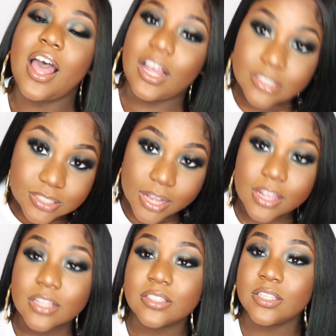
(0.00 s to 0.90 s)
I
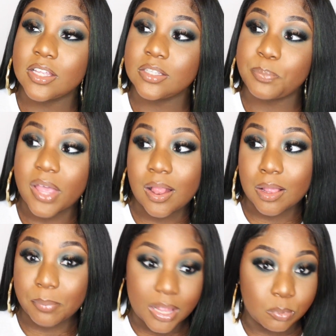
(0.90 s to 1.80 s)
decided to
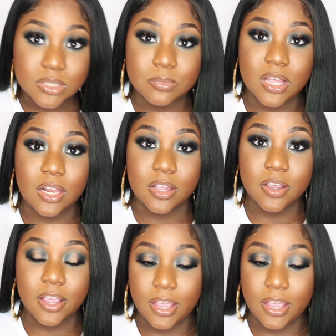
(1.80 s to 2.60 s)
play with some color